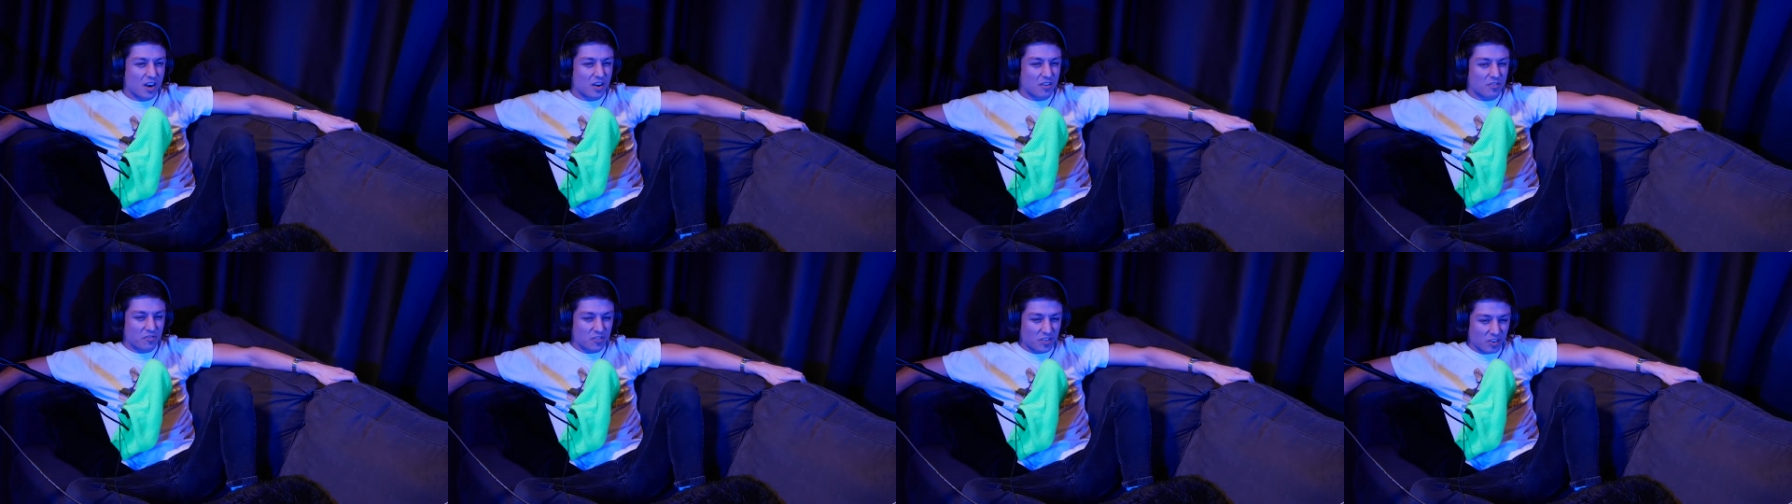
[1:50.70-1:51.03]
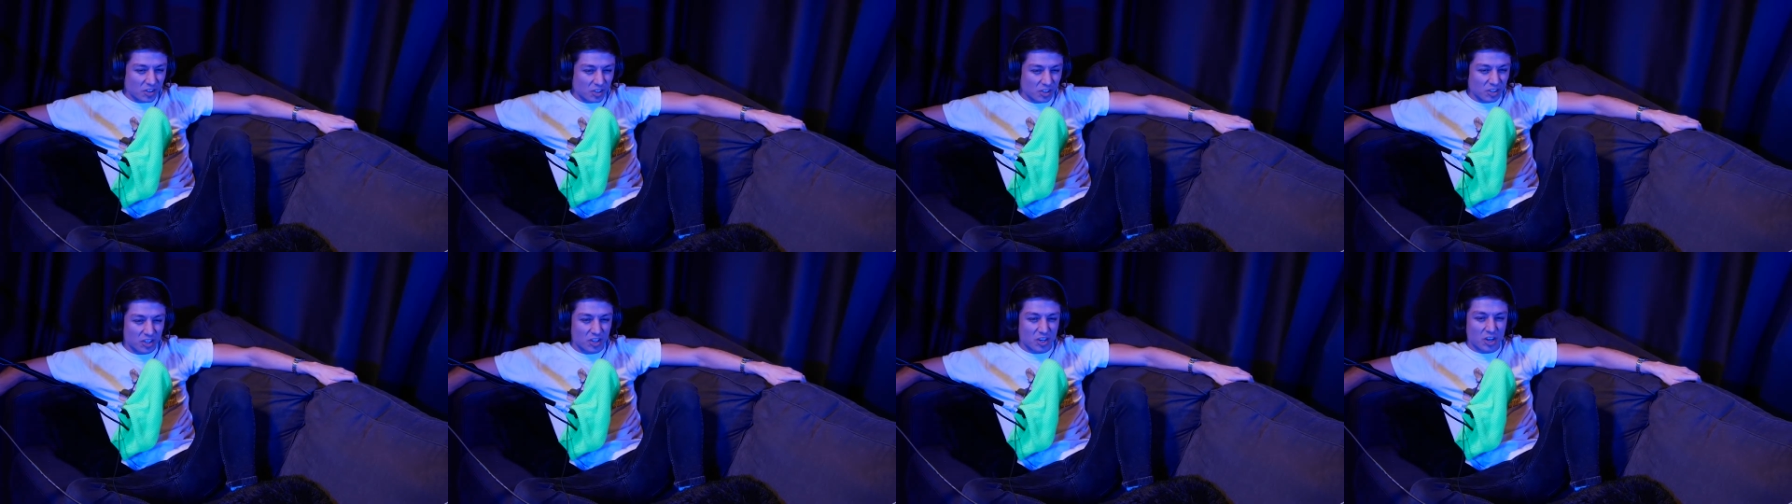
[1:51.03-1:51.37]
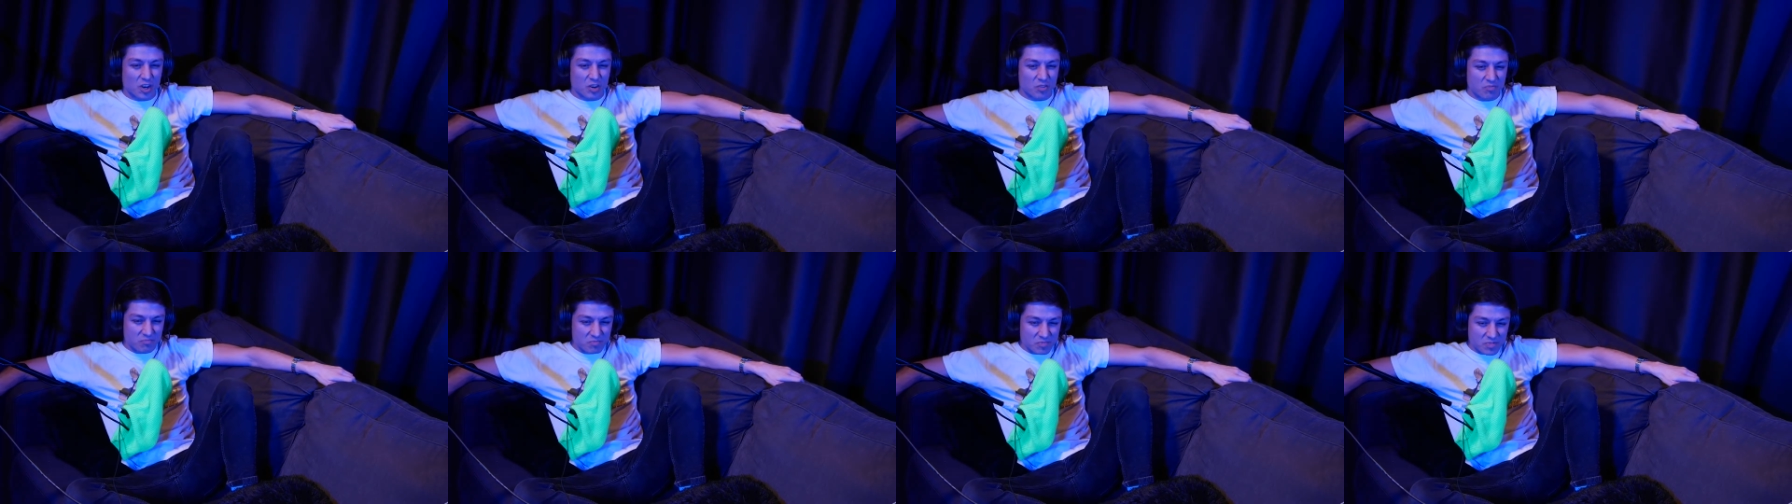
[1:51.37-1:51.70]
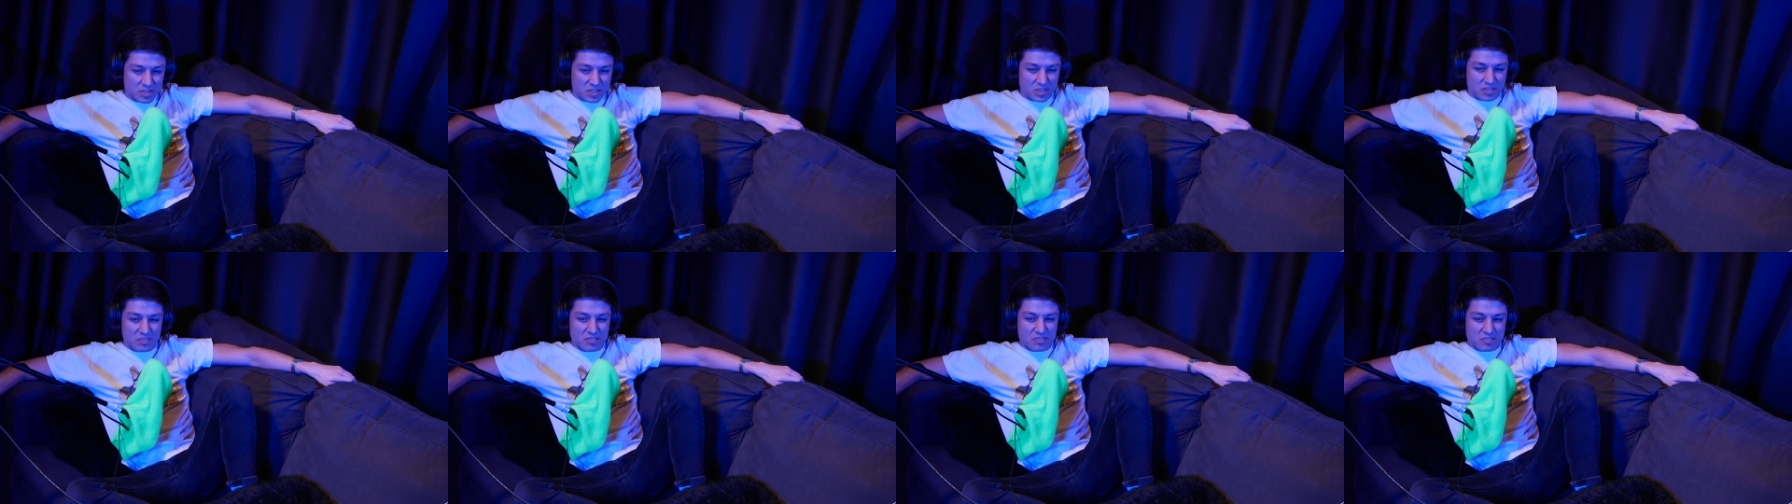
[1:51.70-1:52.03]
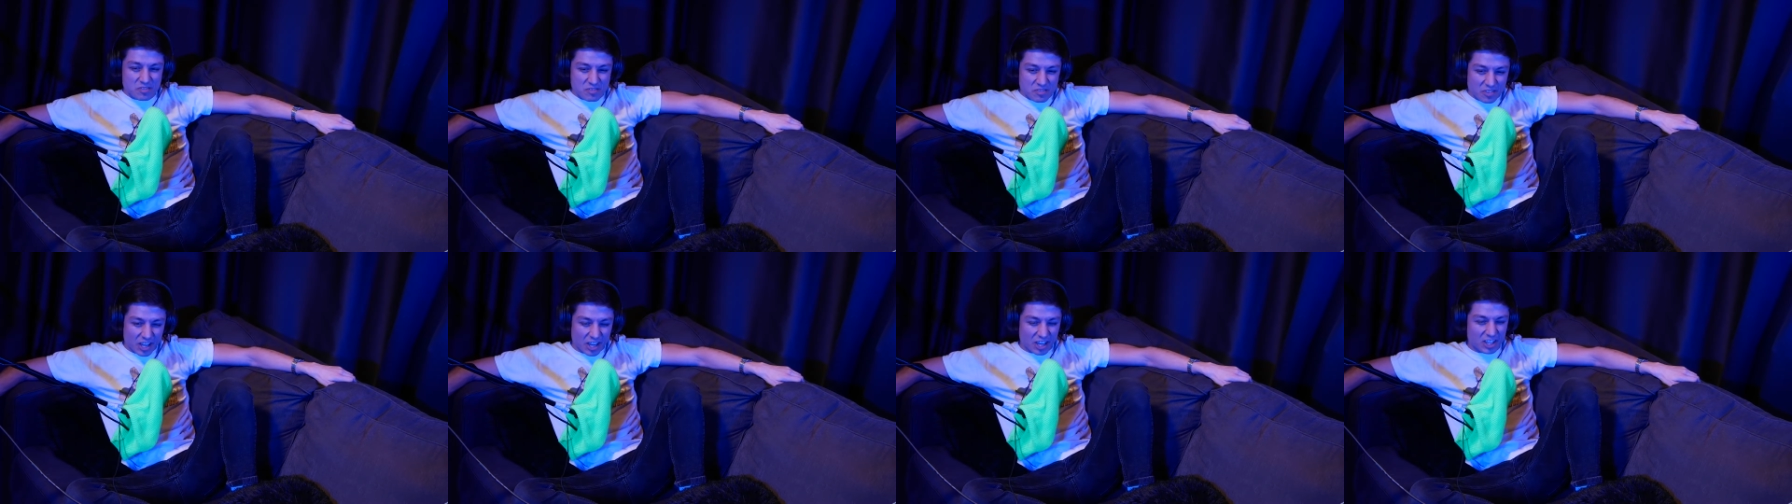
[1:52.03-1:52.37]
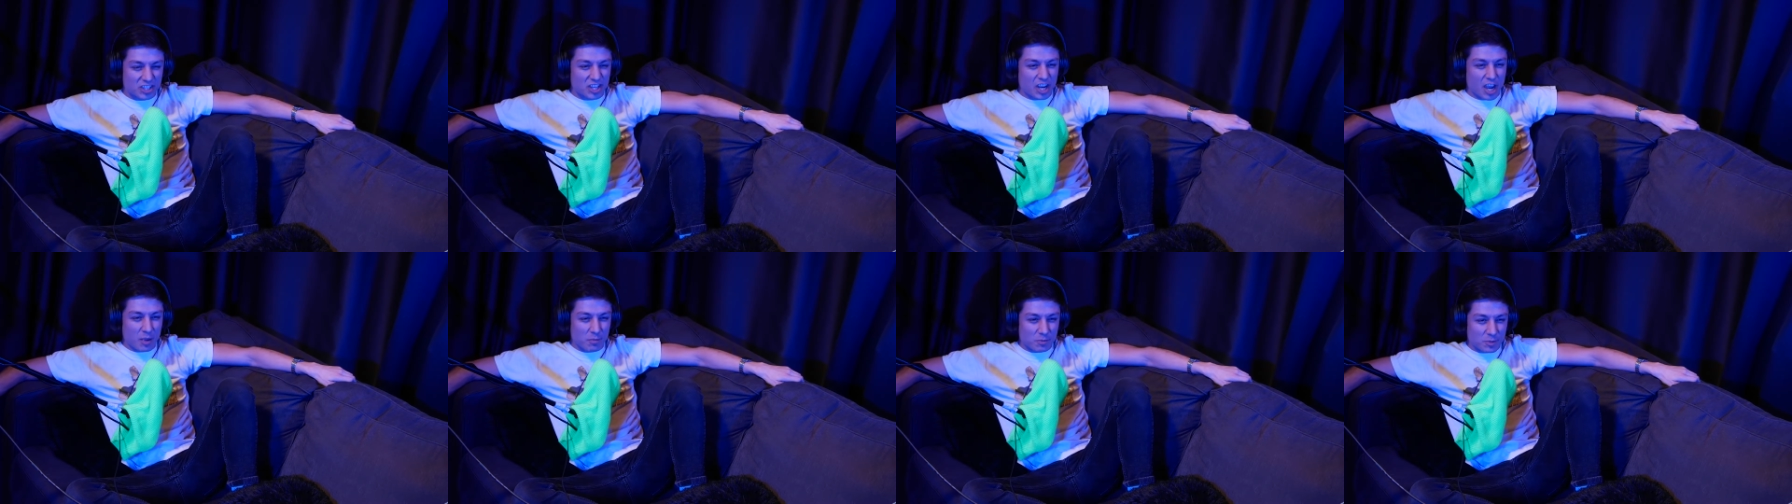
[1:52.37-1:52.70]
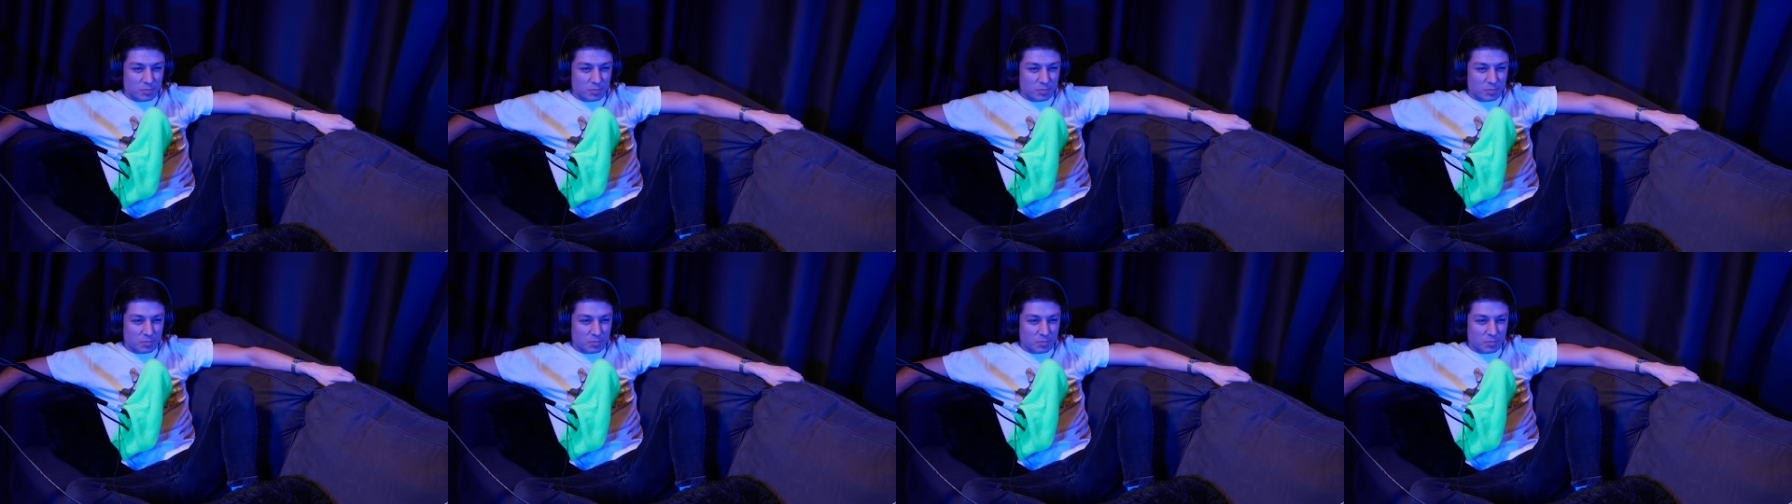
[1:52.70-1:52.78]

to feel, you know, like James